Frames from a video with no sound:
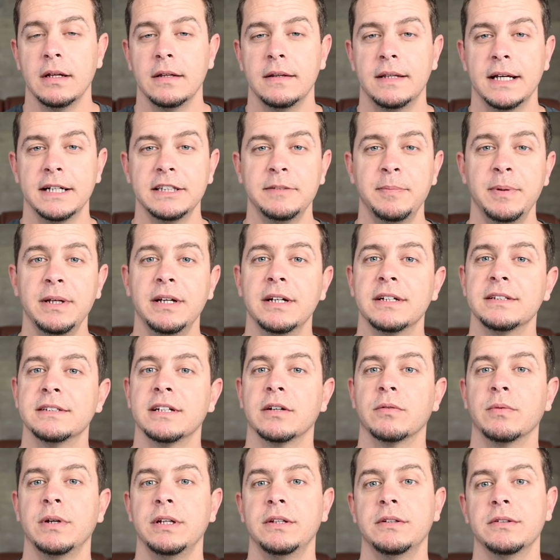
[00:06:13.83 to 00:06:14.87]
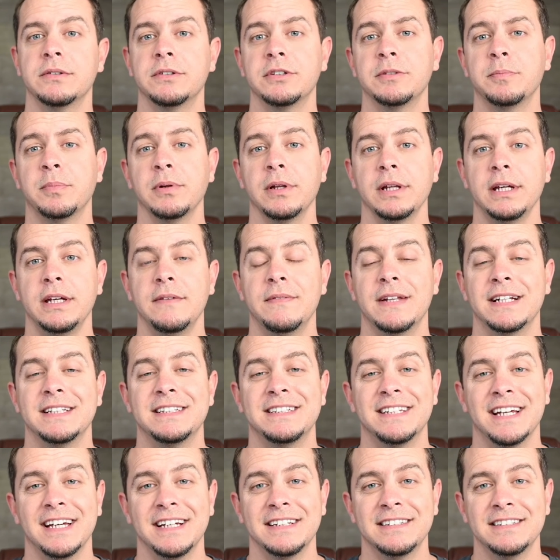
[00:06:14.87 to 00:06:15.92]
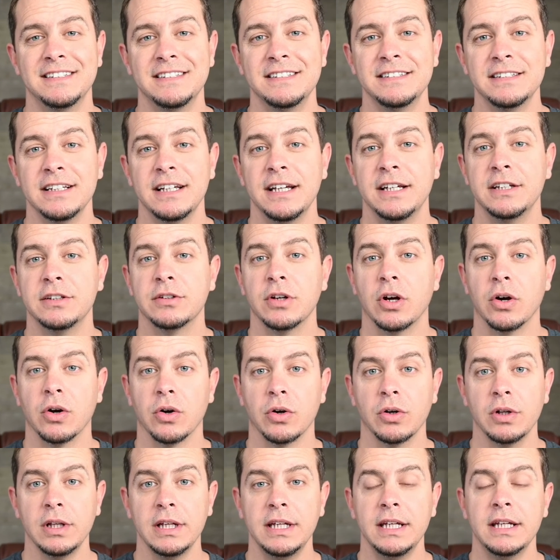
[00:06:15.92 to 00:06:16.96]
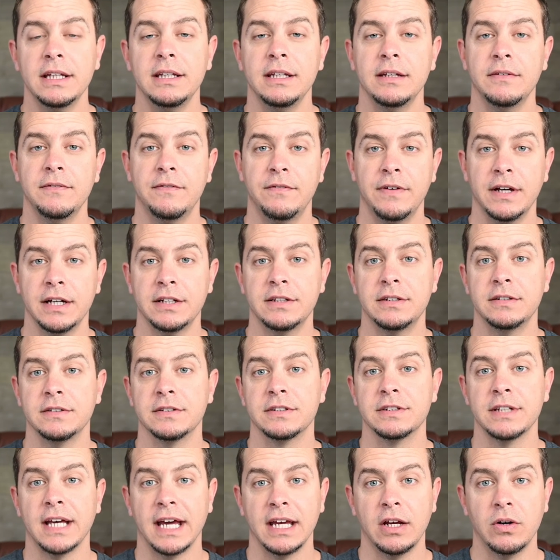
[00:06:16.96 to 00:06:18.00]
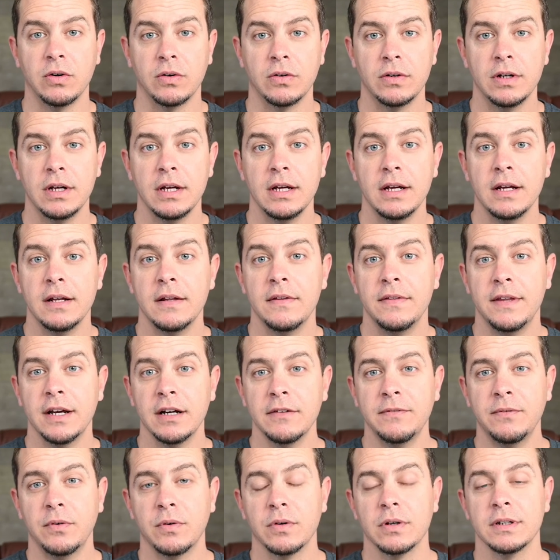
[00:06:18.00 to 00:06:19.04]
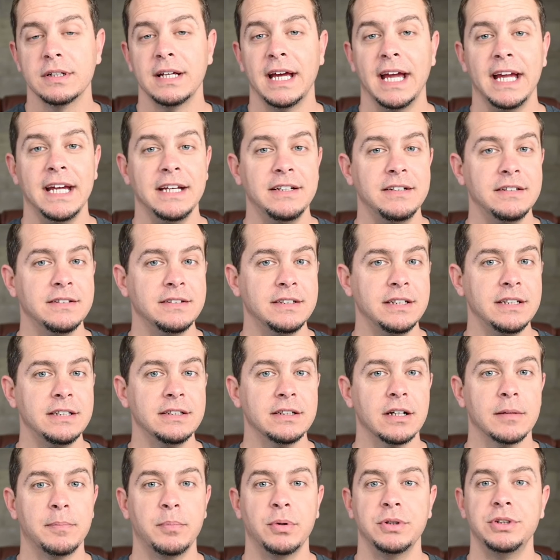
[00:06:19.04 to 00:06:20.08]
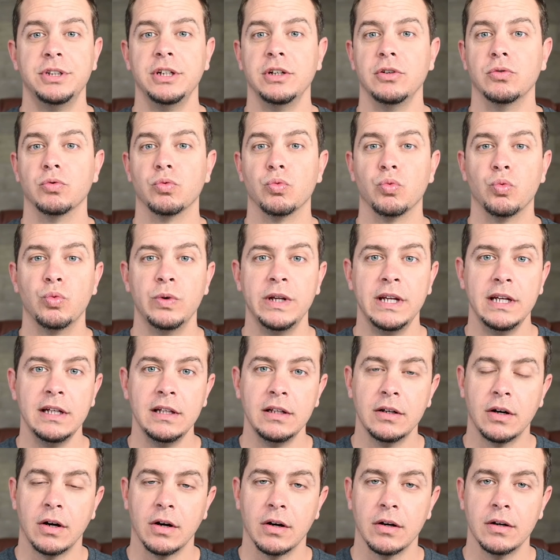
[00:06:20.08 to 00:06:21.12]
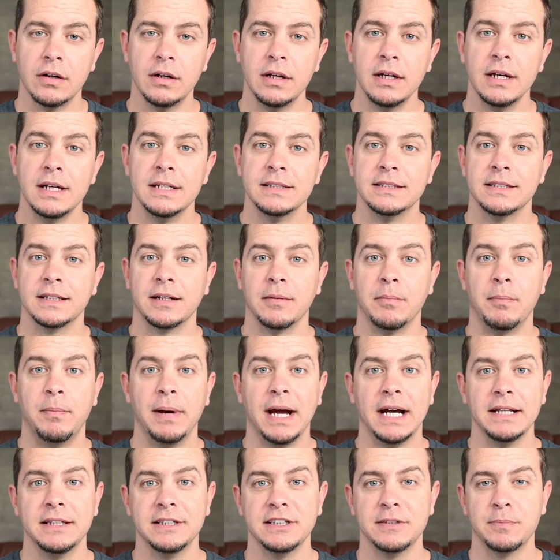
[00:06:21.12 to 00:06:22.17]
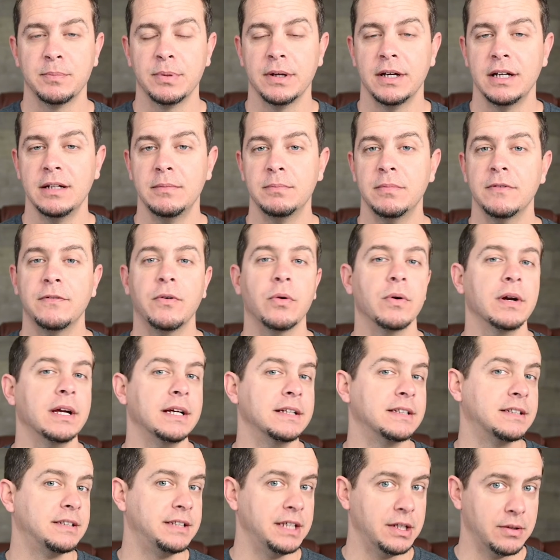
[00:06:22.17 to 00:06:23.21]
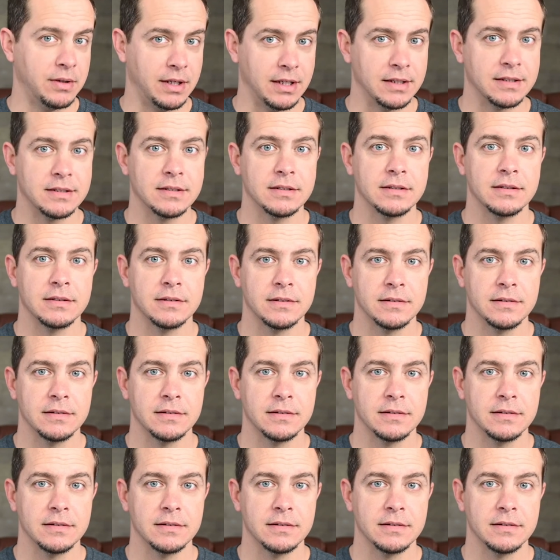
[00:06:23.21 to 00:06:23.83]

That's because that researchers believe that Texas is early in the infection cycle. Therefore, agencies are pushing really hard to combat the spread before it gets serious.